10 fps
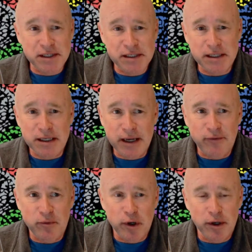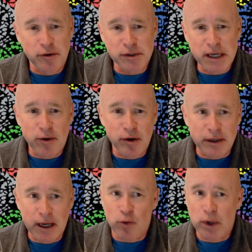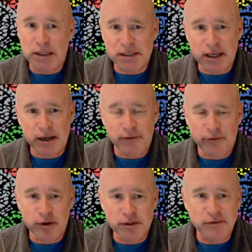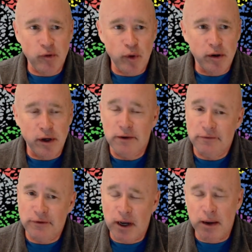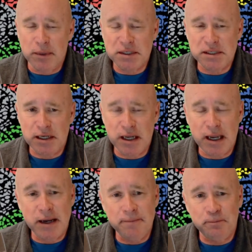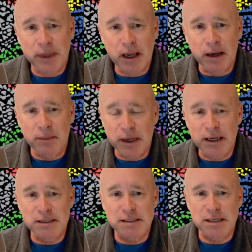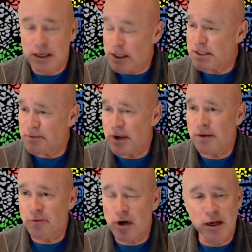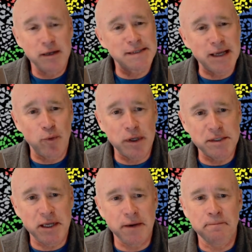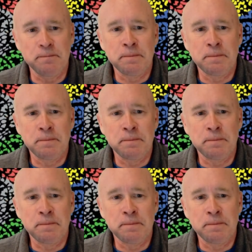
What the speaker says: This is the David Martin News Hour, not Wednesday. For those of you wondering if I missed the day, it is in fact Friday. It's not Wednesday.